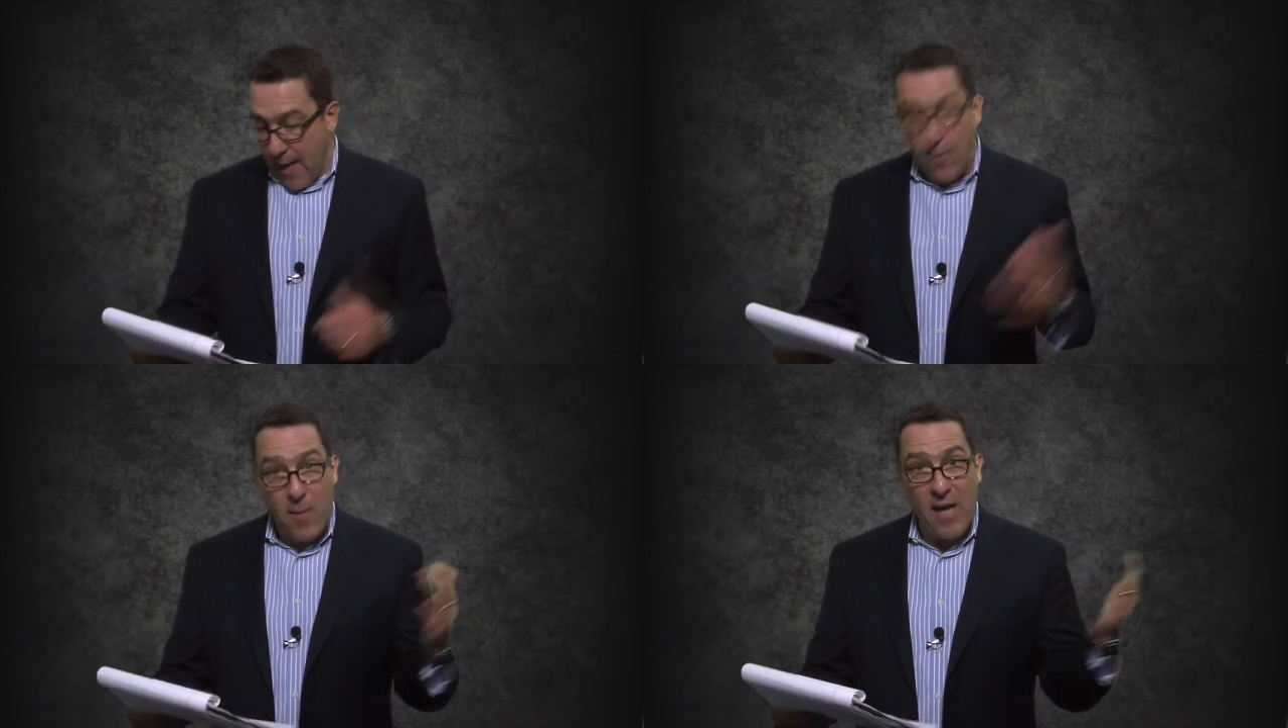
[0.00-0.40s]

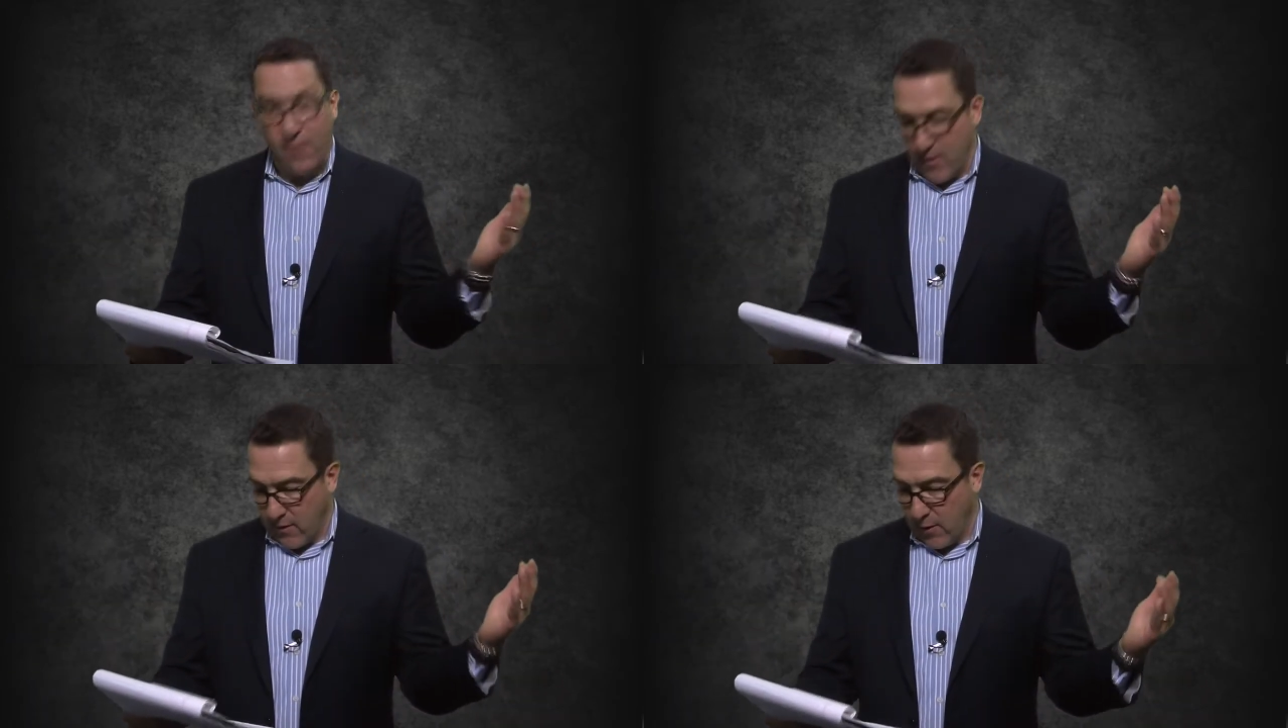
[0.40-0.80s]
And the
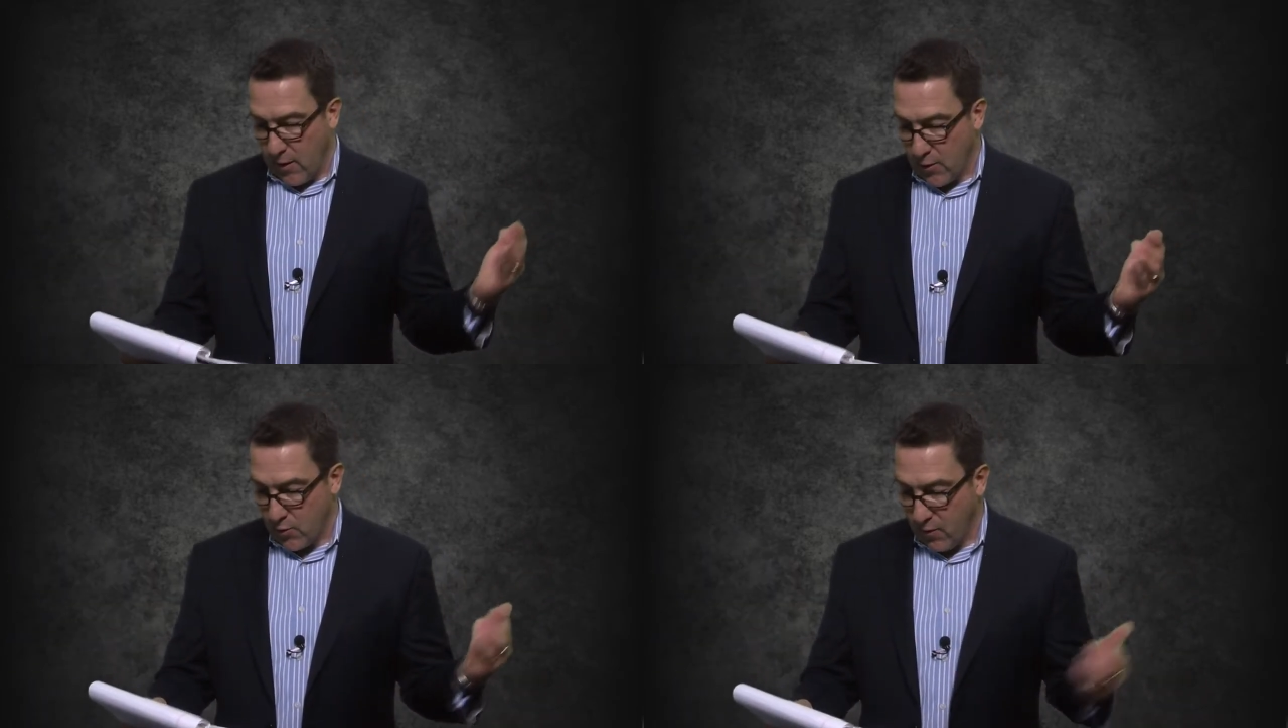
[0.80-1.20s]
benefits of a
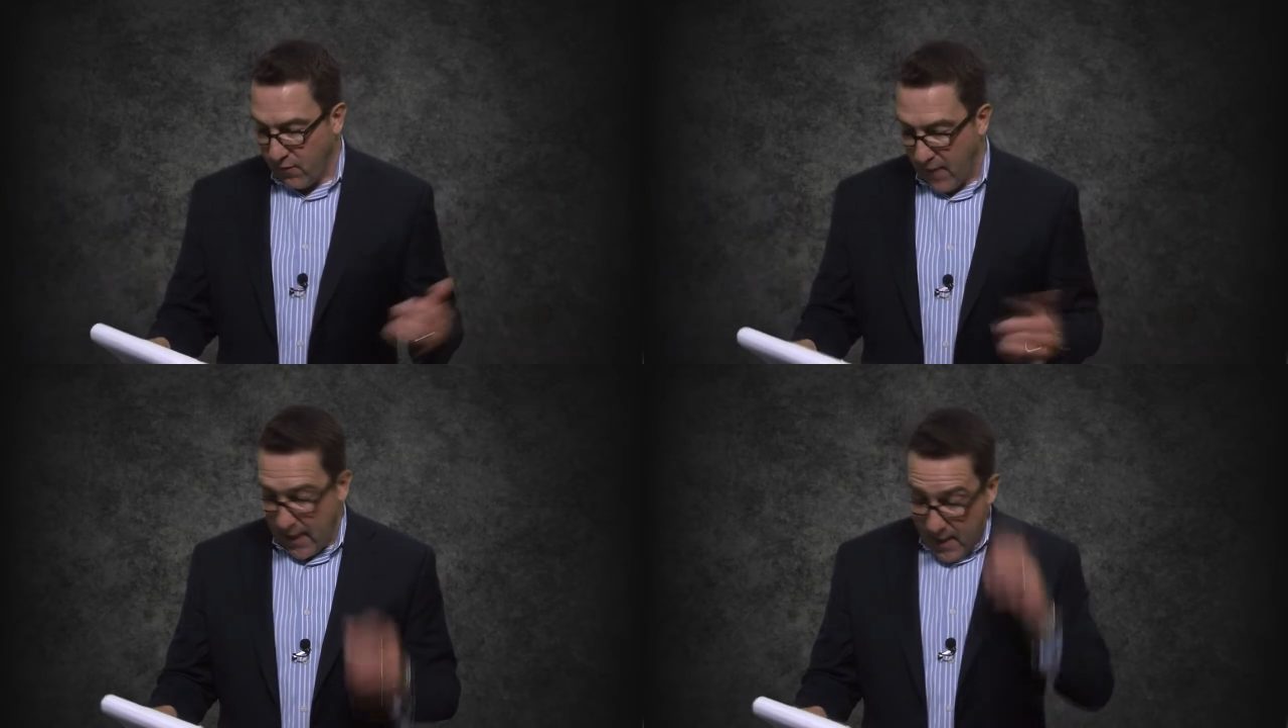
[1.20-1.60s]
cultural
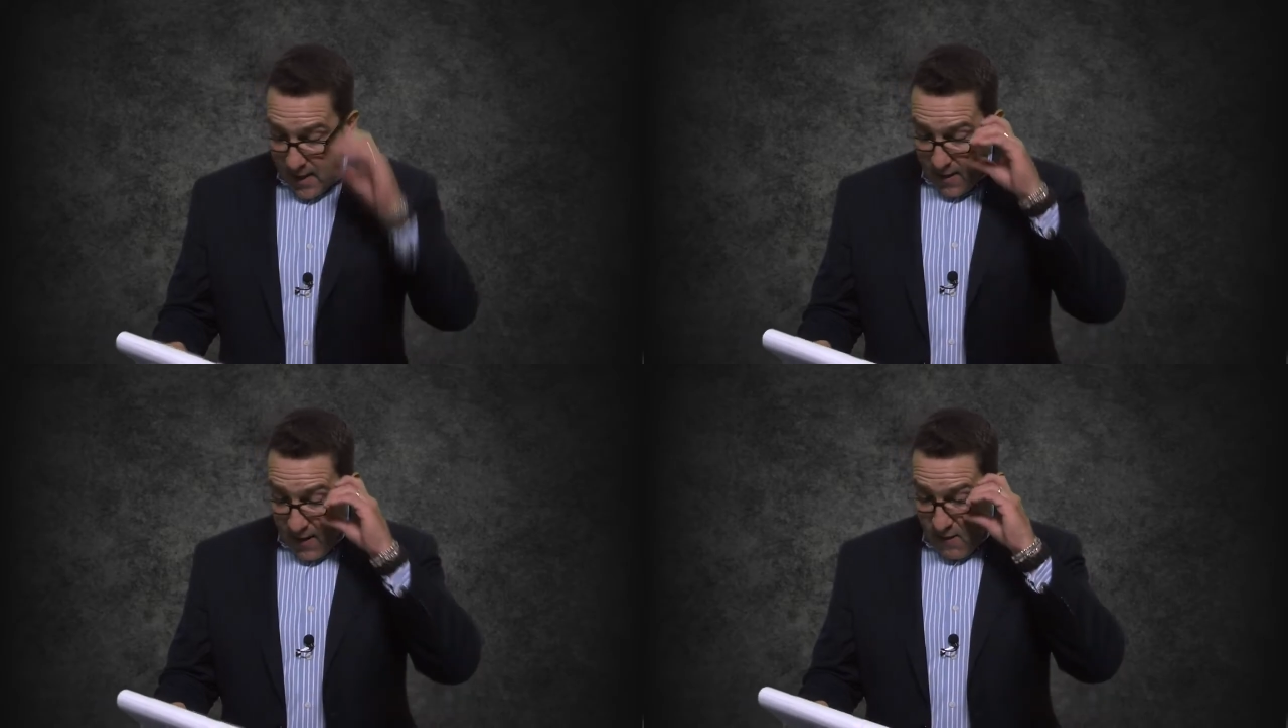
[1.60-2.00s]
fit.
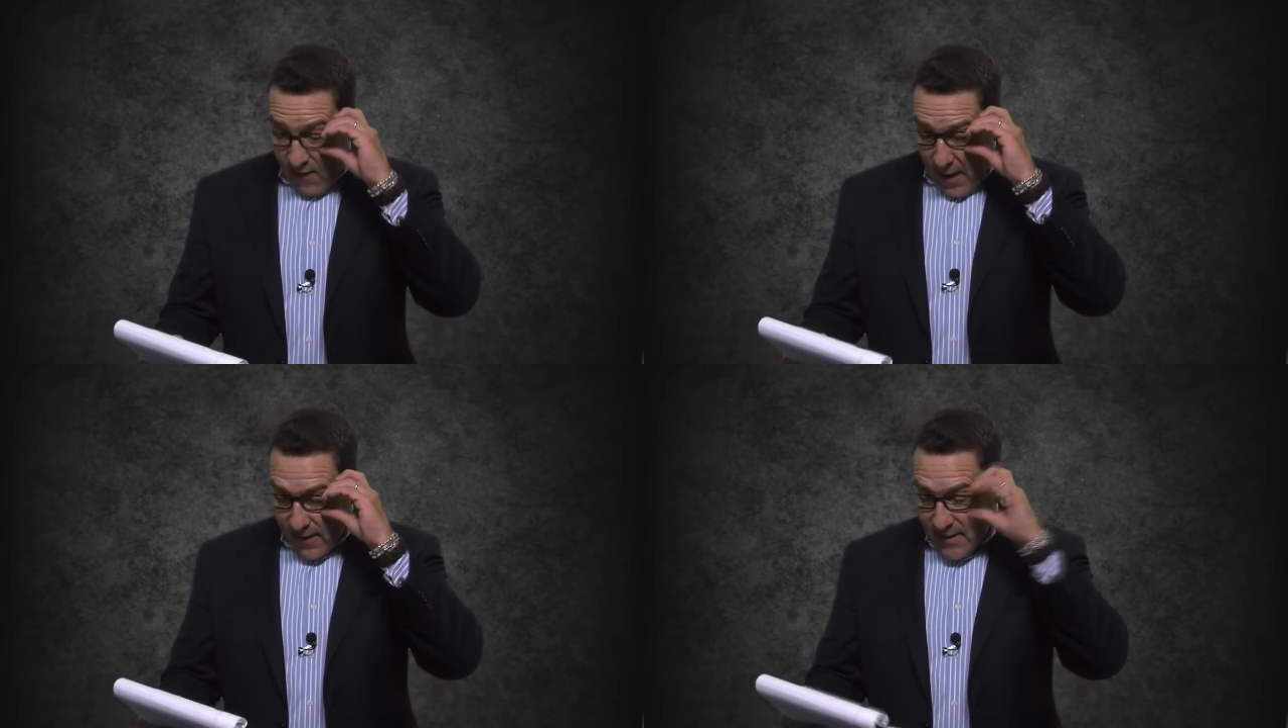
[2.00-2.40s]
They found